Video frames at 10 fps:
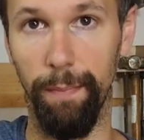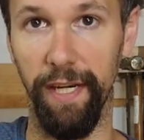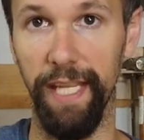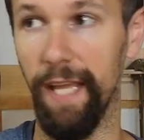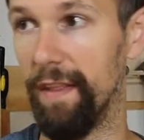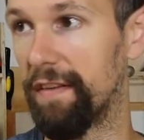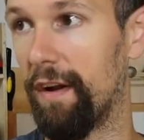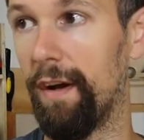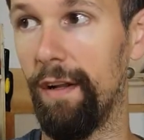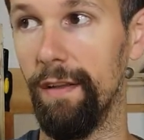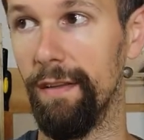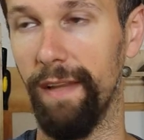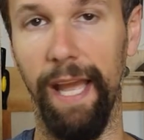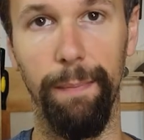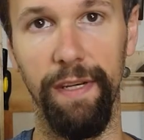But again, this all
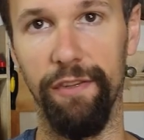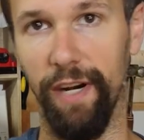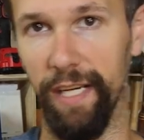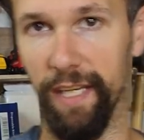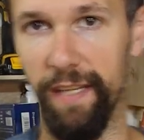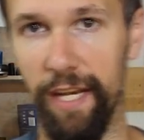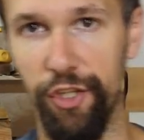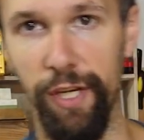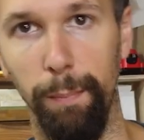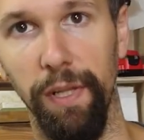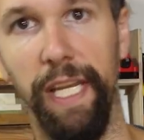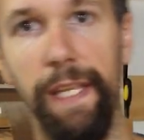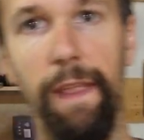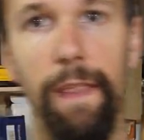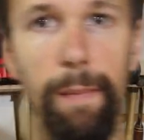happened trying to tension a
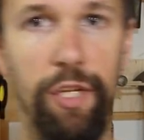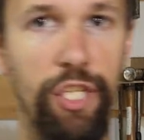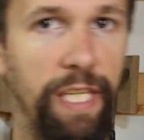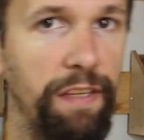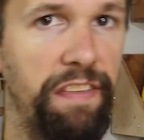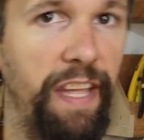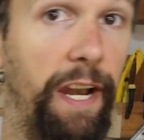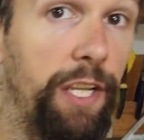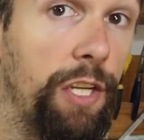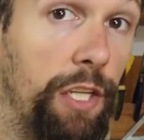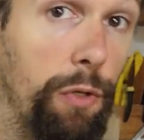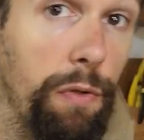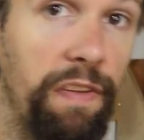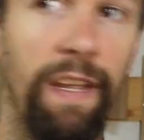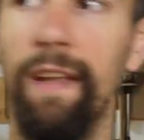blade that the machine said I could
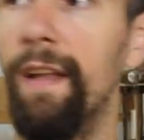use.